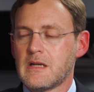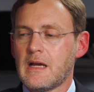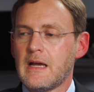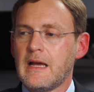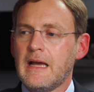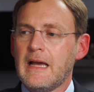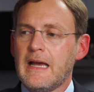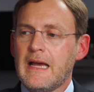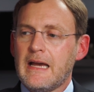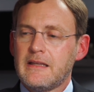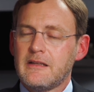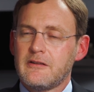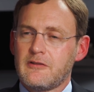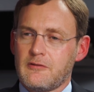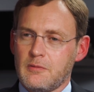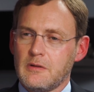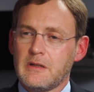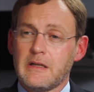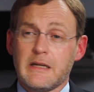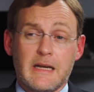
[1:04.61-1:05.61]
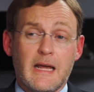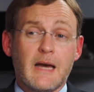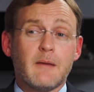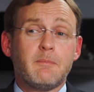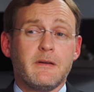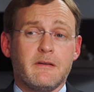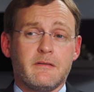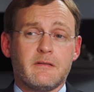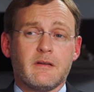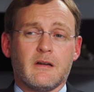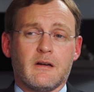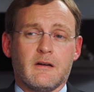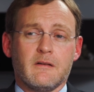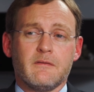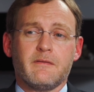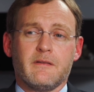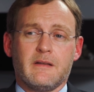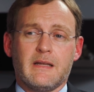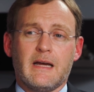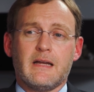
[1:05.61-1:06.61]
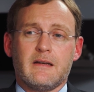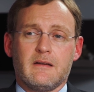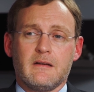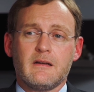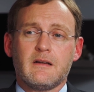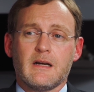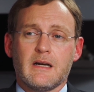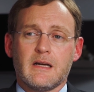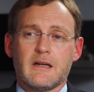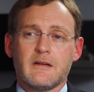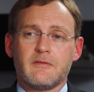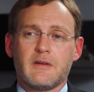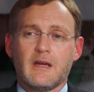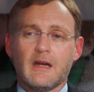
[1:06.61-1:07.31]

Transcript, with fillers: And this is really an epicenter for that kind of